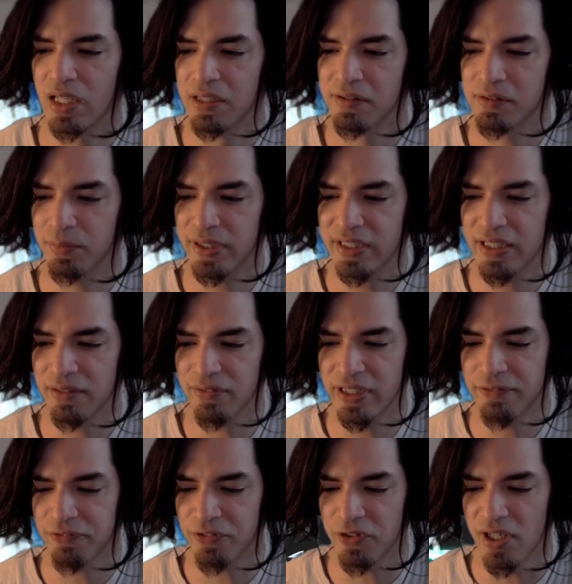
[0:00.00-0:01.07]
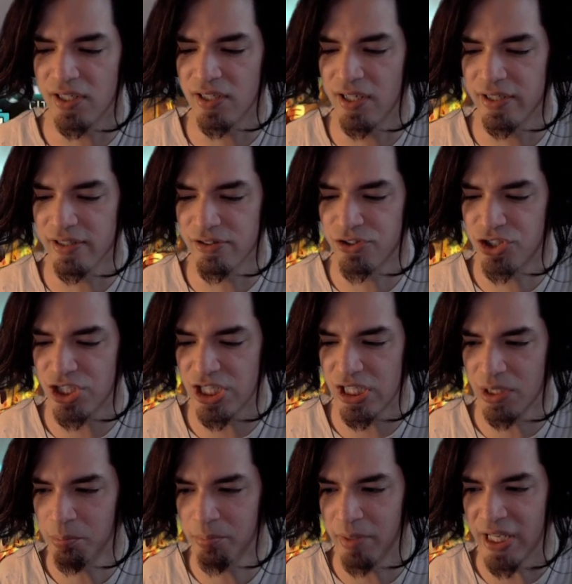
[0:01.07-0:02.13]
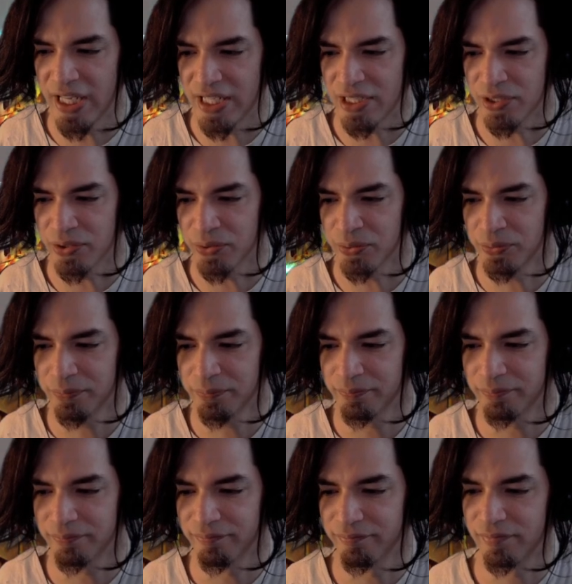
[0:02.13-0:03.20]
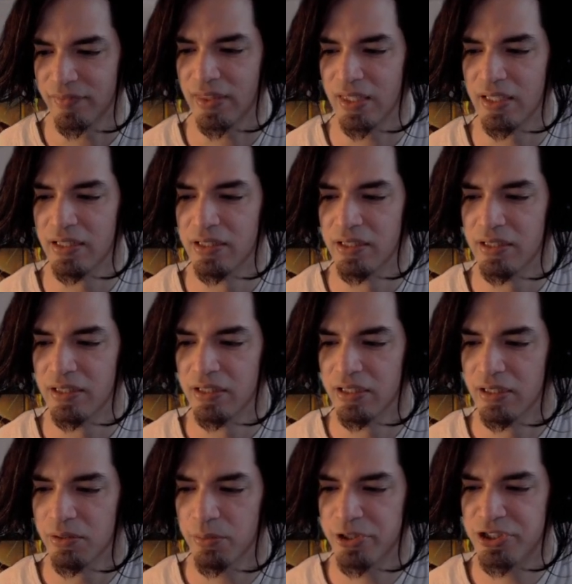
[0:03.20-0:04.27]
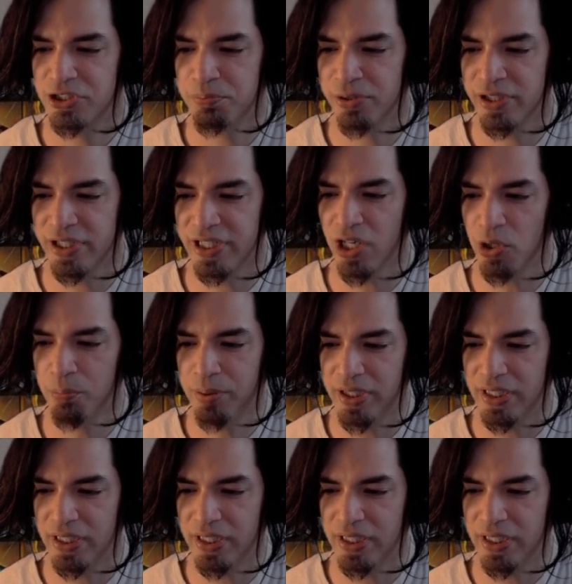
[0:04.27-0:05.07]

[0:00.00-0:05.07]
so we can get ready for our Hunter Jimbo, which is pretty OP.